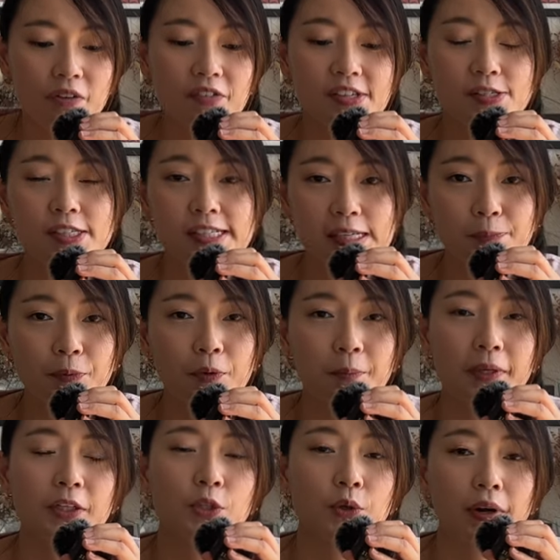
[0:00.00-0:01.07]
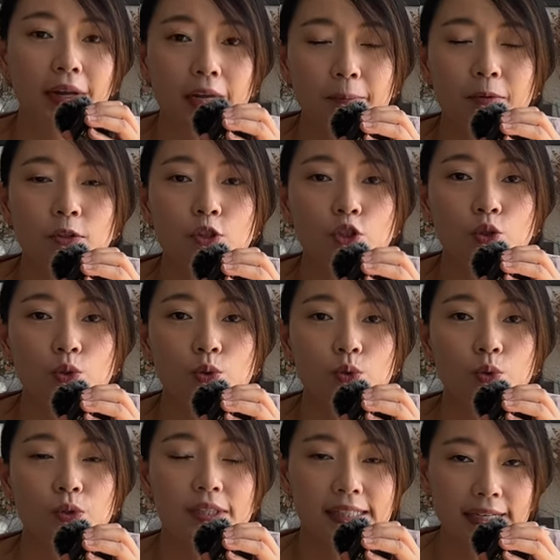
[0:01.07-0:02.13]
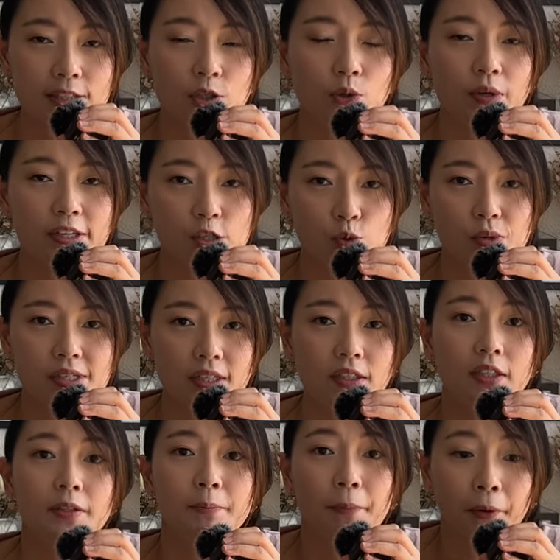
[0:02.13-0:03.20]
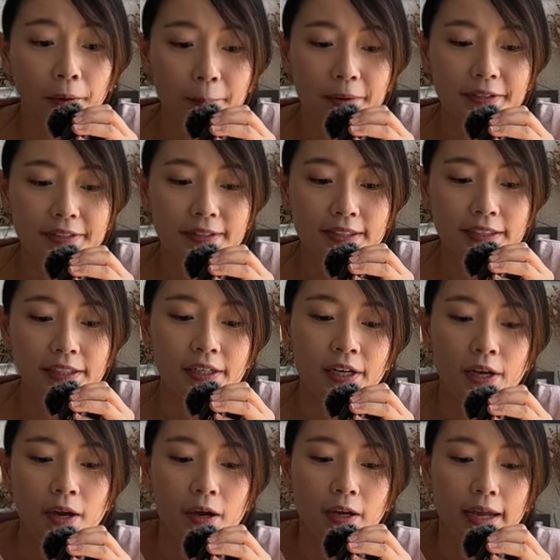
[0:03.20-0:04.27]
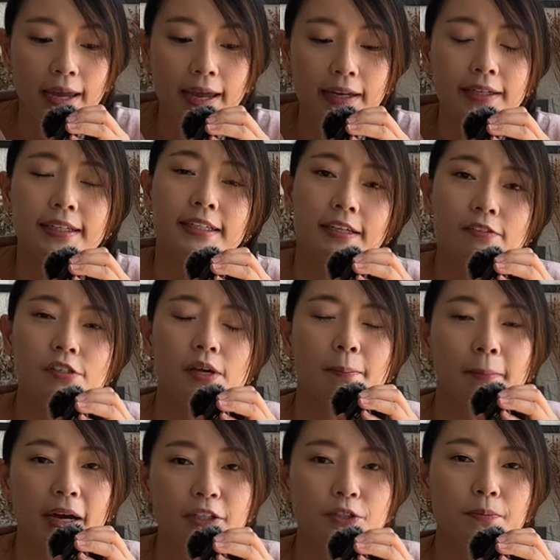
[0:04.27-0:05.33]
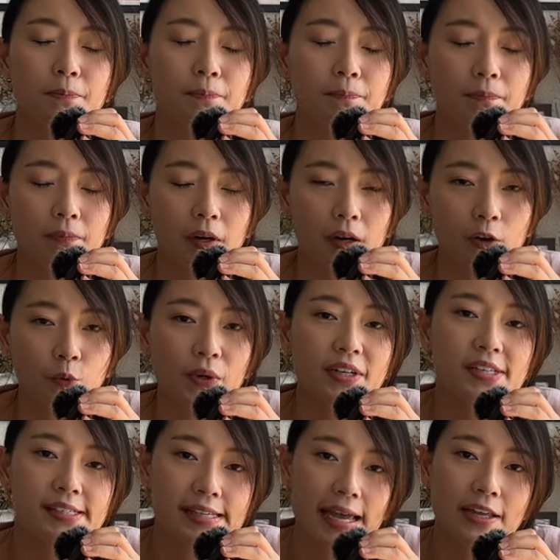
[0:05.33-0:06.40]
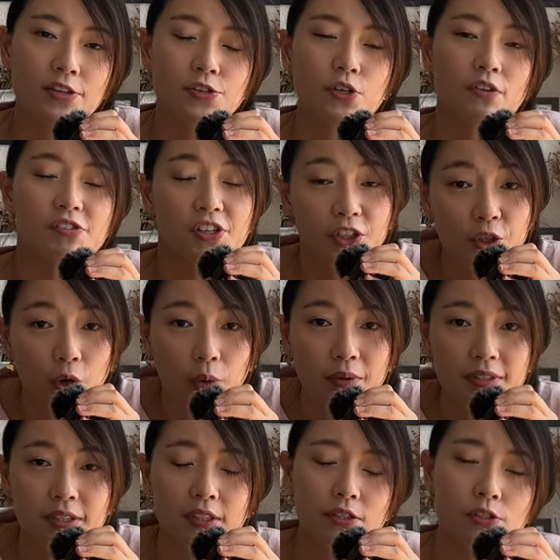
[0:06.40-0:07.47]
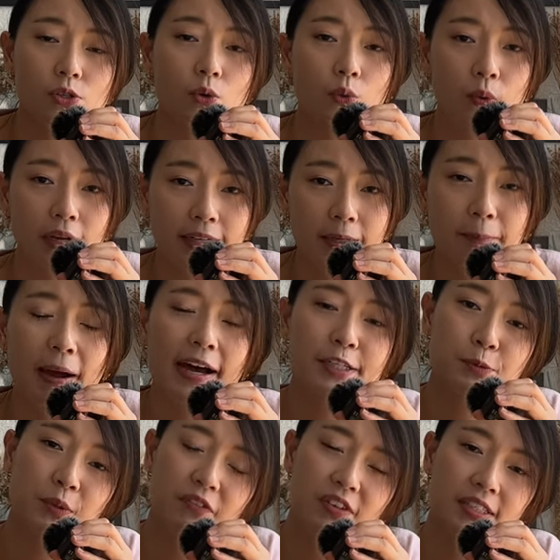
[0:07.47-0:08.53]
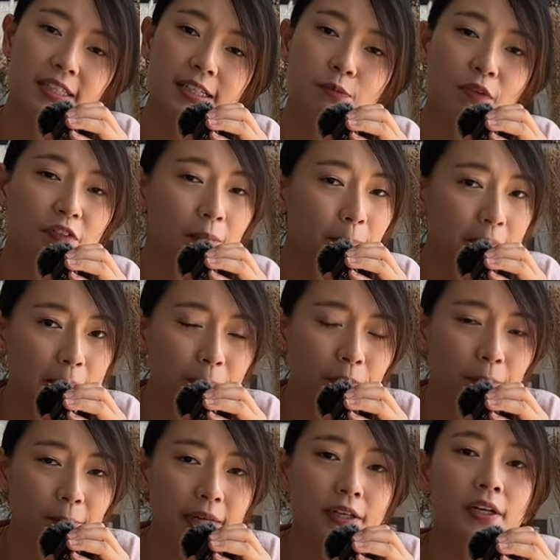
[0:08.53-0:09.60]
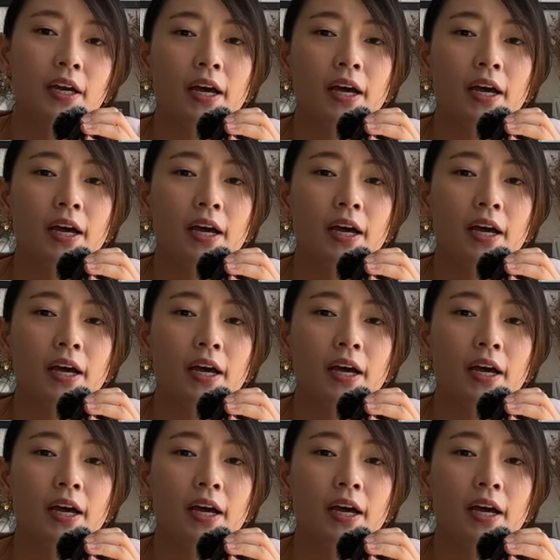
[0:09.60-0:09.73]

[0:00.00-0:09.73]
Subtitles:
a C permit, you're able to settle in Switzerland permanently, and it gives a much greater sense of security. So in the past, previously with the B permit,